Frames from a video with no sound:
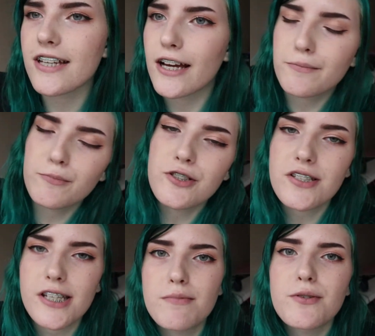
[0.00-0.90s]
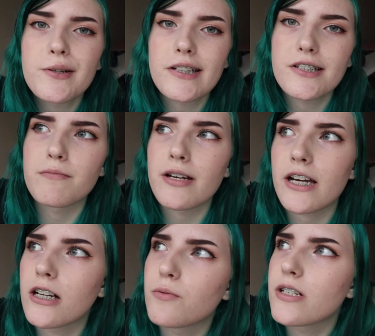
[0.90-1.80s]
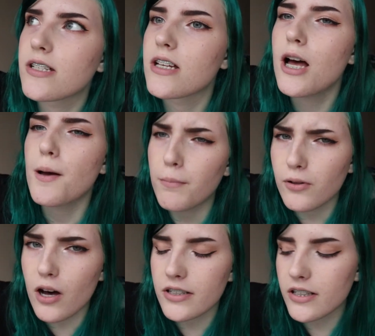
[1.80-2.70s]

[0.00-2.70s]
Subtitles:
I would just keep doing it until my hair was blonde